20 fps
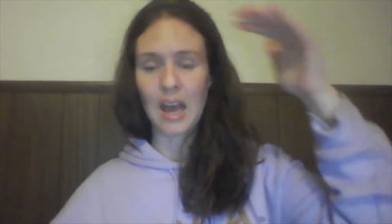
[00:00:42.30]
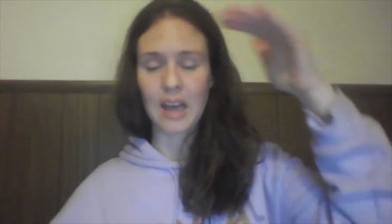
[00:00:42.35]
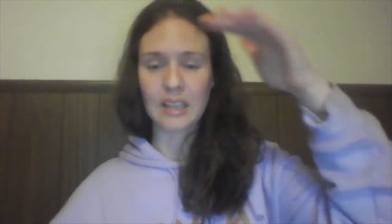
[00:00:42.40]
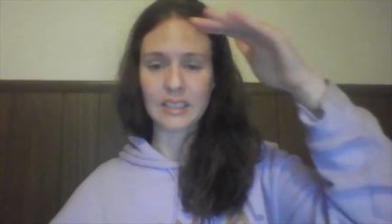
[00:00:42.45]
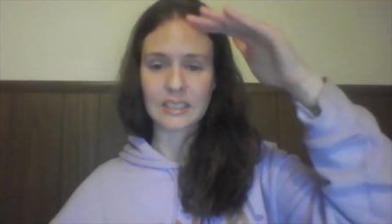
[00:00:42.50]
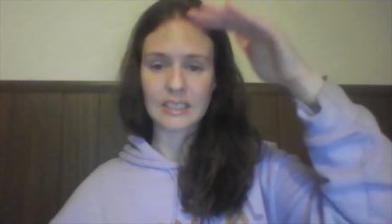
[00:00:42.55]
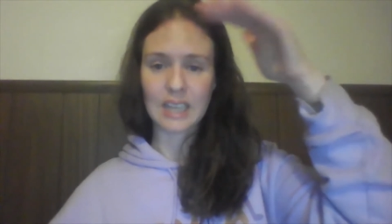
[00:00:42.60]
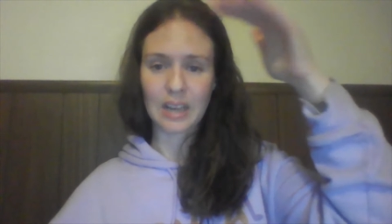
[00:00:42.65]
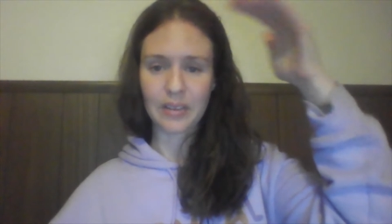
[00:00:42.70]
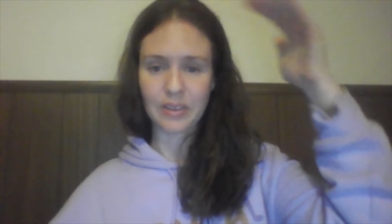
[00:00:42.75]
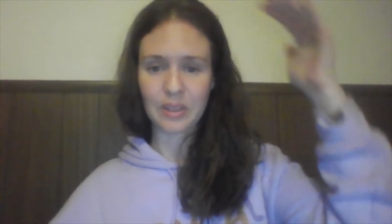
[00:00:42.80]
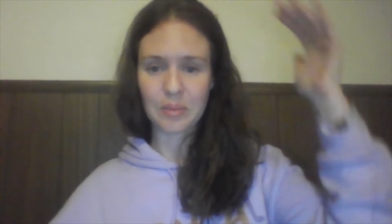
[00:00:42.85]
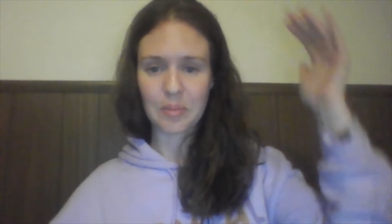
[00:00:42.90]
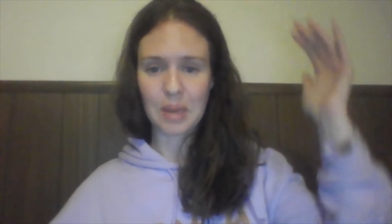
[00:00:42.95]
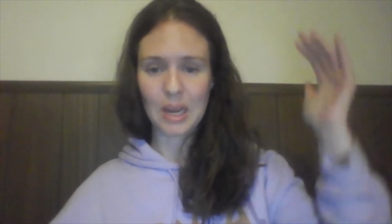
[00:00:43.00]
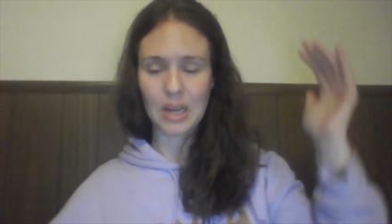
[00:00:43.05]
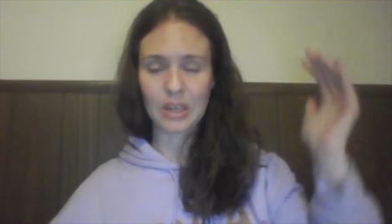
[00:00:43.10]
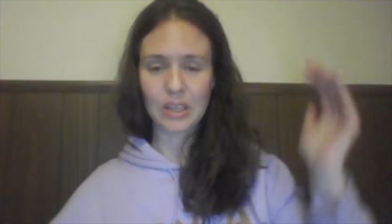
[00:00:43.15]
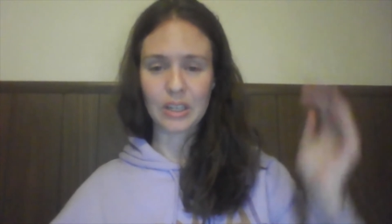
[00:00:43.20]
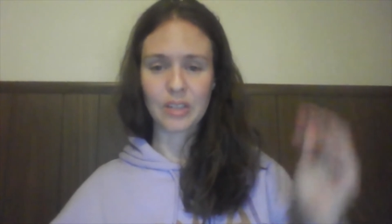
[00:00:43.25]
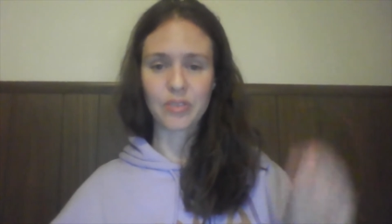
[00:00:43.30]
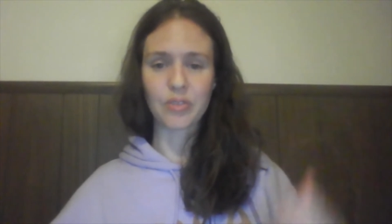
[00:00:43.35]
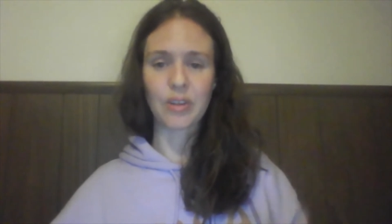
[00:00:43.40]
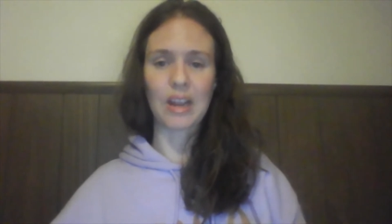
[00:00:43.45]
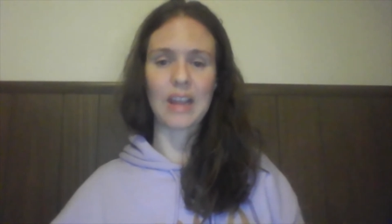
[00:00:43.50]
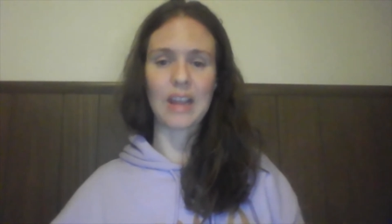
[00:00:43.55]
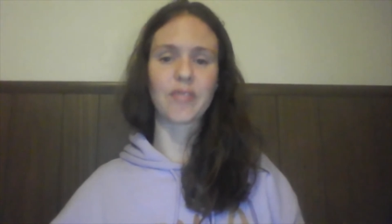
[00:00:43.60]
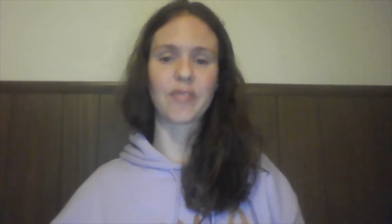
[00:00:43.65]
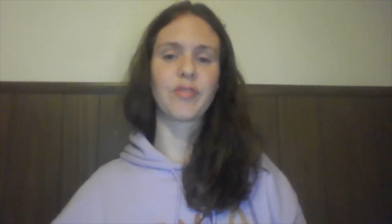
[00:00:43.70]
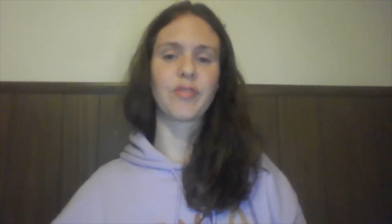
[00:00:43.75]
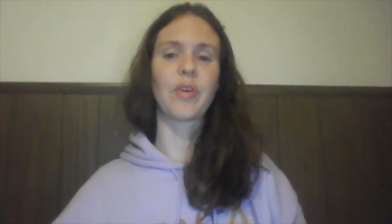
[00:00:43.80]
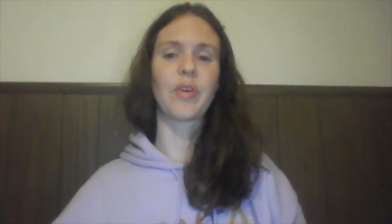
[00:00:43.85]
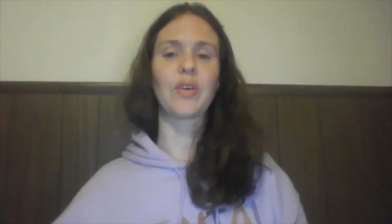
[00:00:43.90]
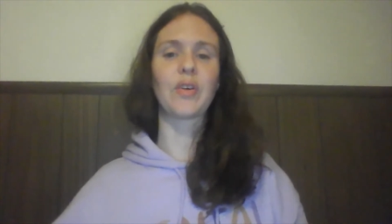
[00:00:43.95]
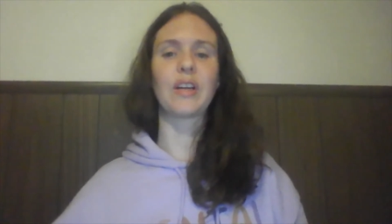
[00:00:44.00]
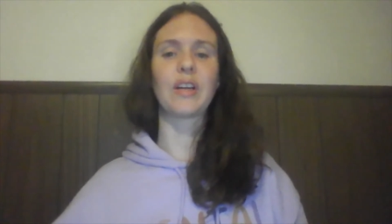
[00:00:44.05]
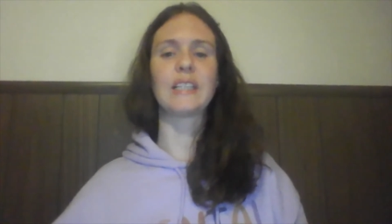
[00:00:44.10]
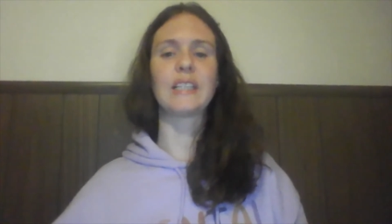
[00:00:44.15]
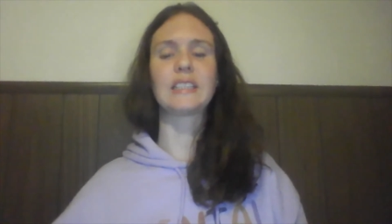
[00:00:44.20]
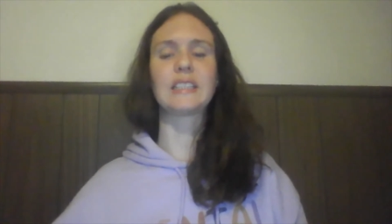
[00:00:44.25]
South American
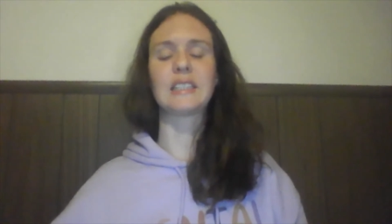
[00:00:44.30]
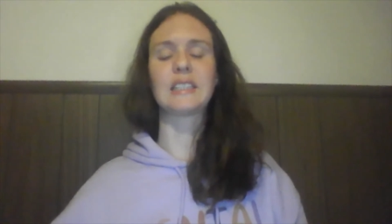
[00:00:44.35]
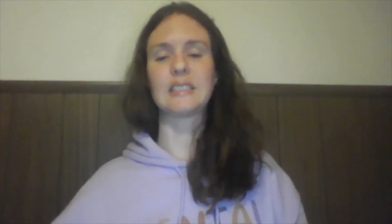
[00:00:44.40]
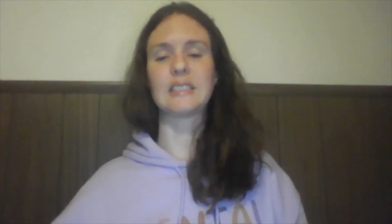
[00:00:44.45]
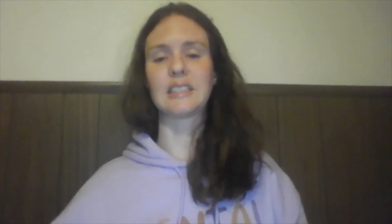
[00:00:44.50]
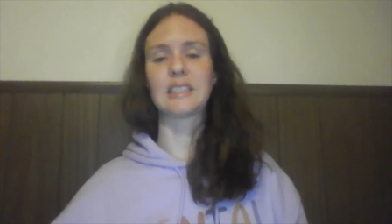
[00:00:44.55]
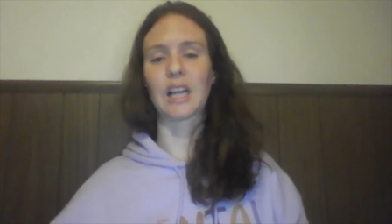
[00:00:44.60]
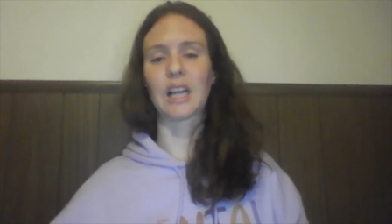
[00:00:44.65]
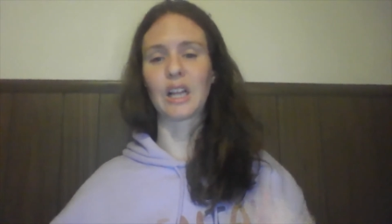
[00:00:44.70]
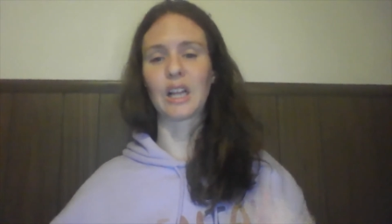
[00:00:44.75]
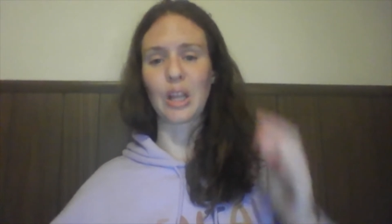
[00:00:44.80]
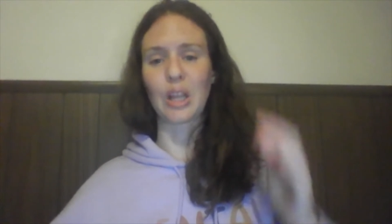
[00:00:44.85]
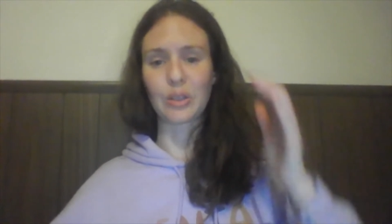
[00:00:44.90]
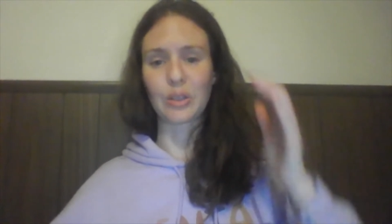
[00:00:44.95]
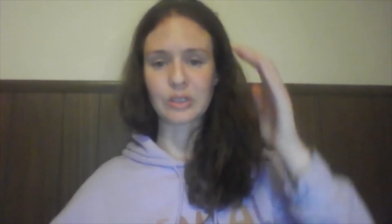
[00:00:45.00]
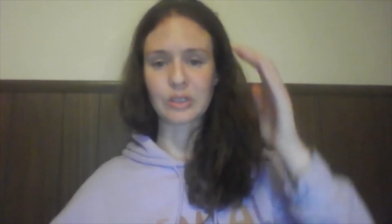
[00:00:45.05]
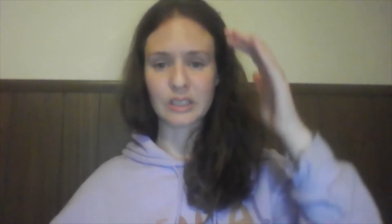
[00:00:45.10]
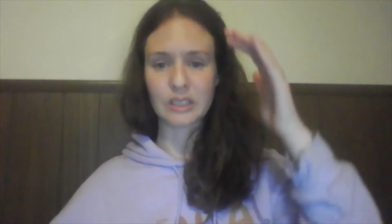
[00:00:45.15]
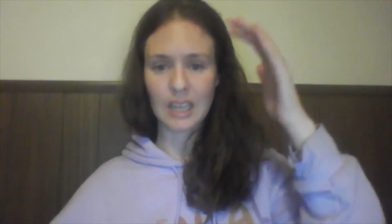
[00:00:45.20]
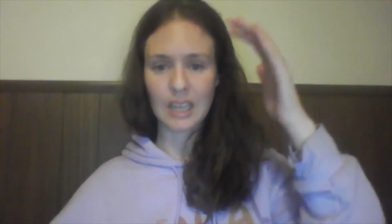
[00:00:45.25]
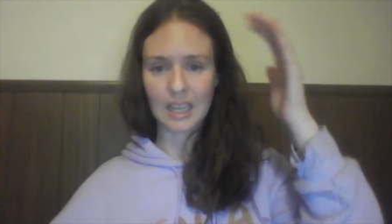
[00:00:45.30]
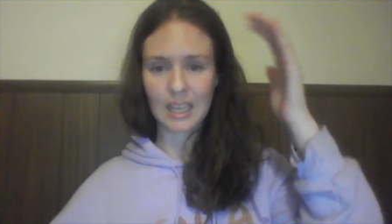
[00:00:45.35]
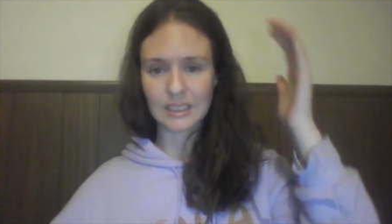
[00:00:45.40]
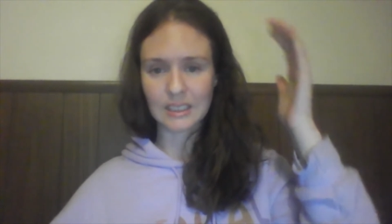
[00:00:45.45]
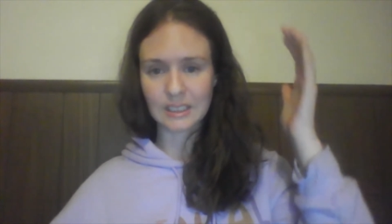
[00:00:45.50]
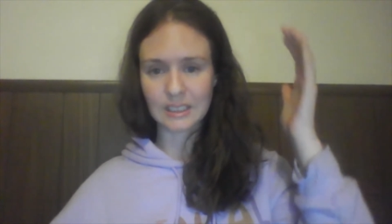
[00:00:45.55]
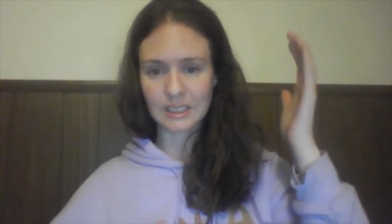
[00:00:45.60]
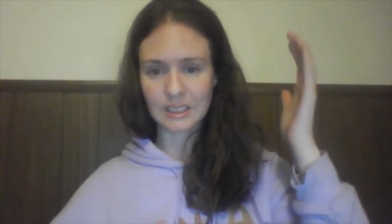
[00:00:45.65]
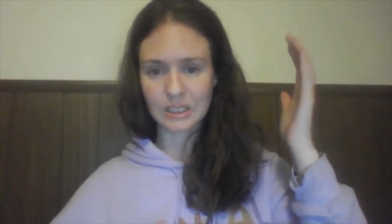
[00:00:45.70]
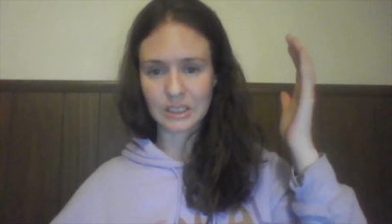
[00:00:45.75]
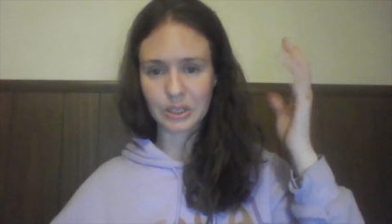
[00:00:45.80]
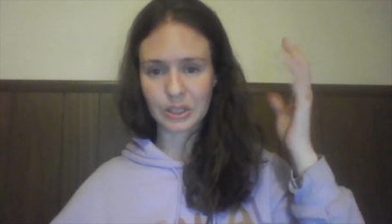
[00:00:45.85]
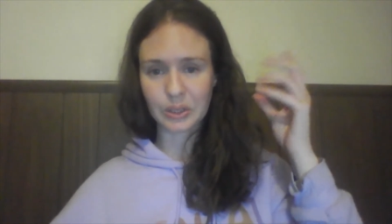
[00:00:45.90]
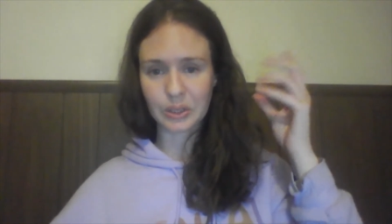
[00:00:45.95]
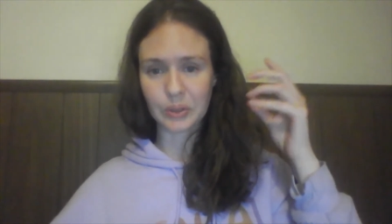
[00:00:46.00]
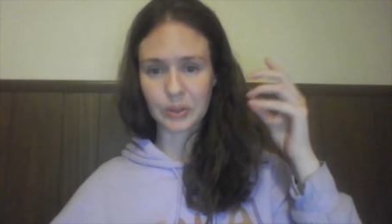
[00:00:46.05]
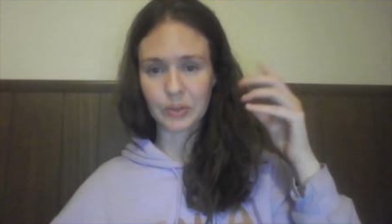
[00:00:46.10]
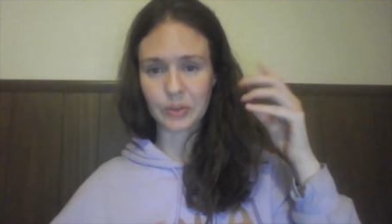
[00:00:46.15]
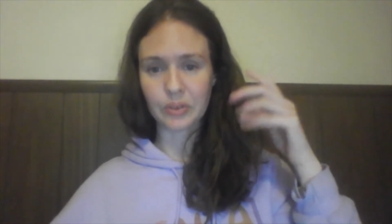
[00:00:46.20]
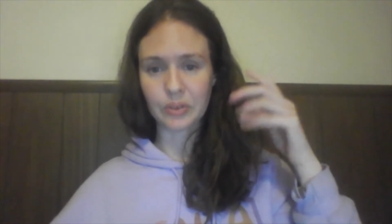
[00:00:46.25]
rainforest. It's a close cousin
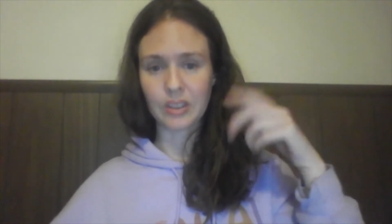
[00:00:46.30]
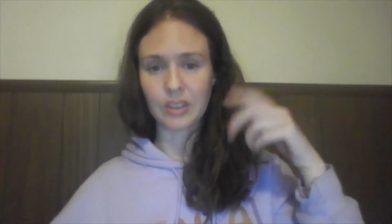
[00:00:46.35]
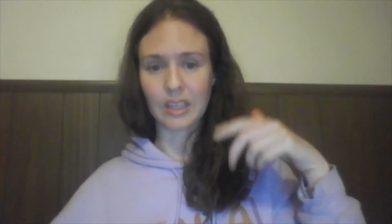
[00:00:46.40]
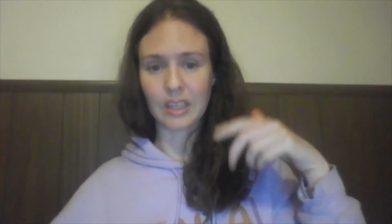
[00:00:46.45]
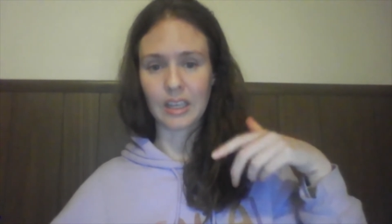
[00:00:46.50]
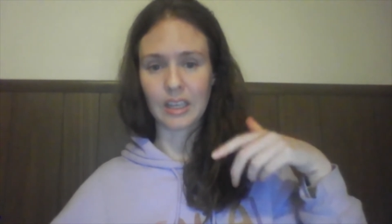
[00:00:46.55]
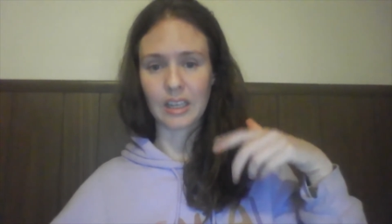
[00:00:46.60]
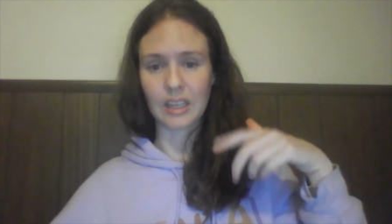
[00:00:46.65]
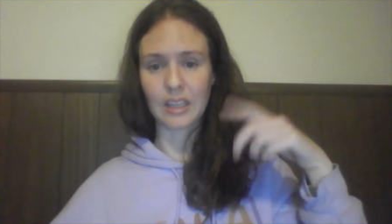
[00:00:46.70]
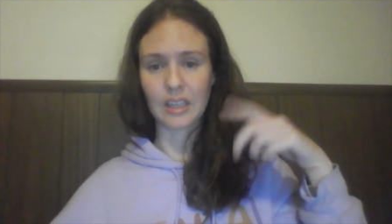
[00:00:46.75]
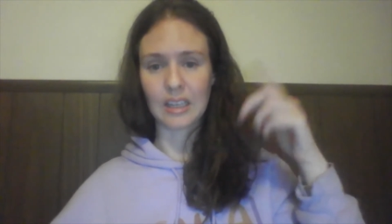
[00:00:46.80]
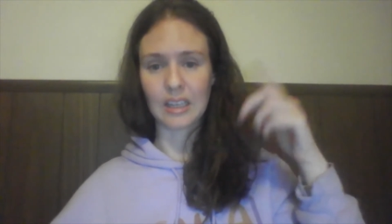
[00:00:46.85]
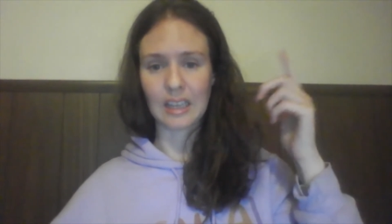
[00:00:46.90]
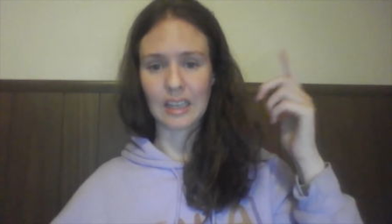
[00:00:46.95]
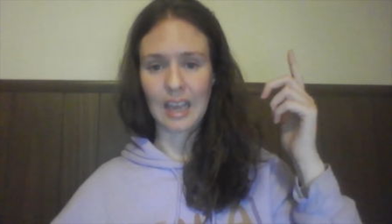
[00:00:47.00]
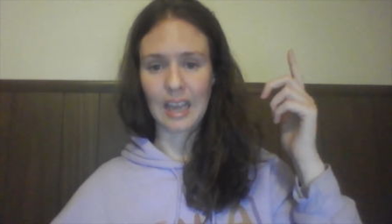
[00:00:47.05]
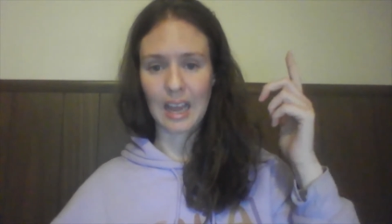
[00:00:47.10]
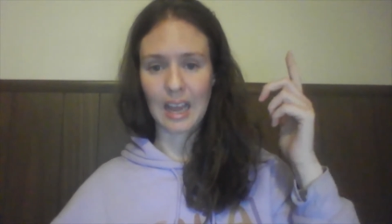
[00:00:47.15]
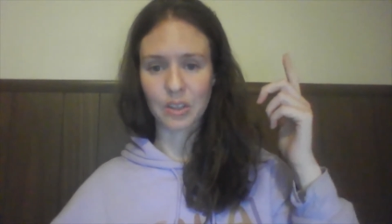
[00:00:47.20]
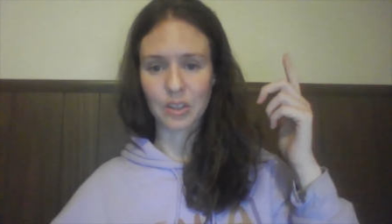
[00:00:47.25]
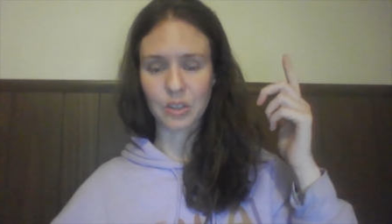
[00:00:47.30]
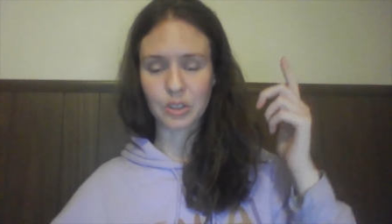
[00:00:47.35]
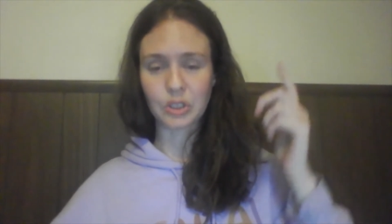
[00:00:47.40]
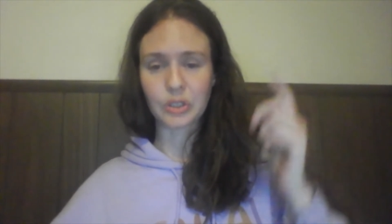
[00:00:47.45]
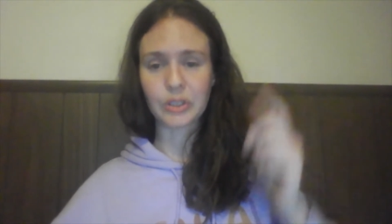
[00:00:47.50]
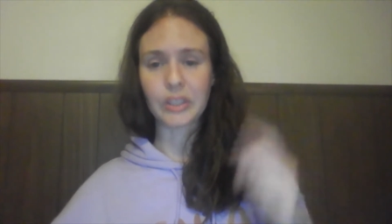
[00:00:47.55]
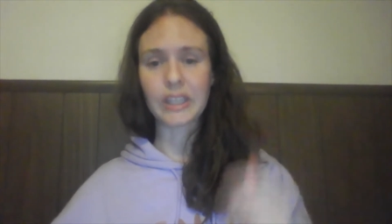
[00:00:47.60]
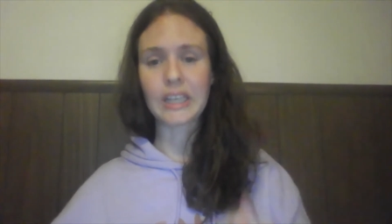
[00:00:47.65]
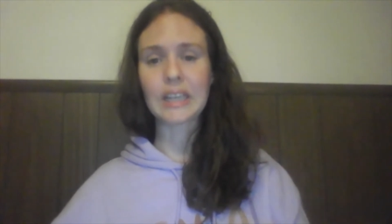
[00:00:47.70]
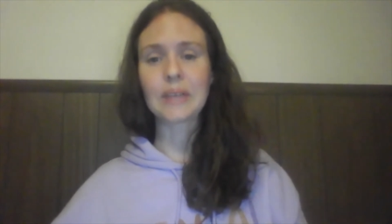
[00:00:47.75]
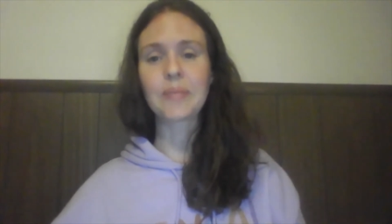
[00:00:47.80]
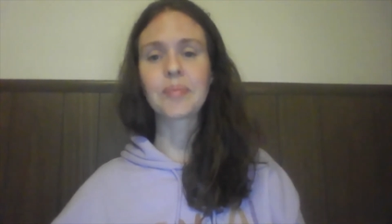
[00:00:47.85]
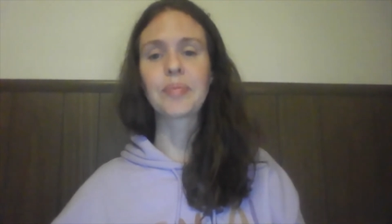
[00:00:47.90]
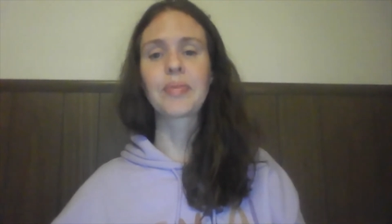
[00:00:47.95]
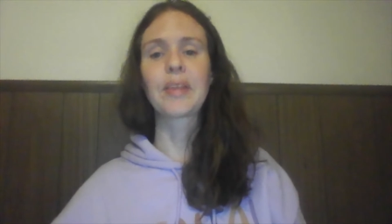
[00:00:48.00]
to the cacao tree.